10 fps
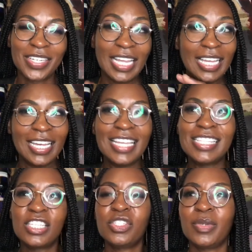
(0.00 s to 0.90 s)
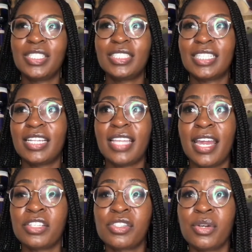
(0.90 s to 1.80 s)
like in situations like
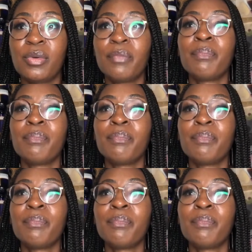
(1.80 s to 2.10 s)
that. So